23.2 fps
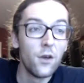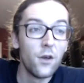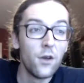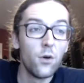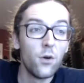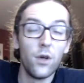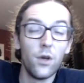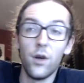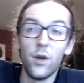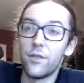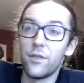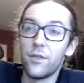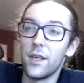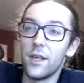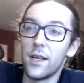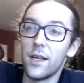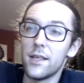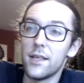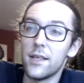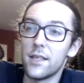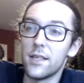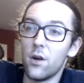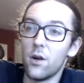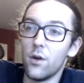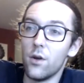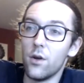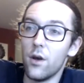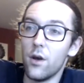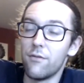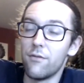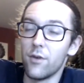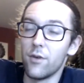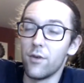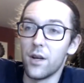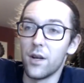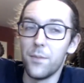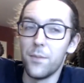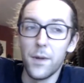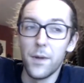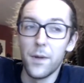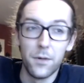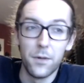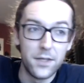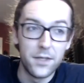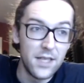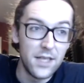Well, the only thing is, I don't know if we're going to be
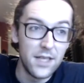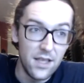able to see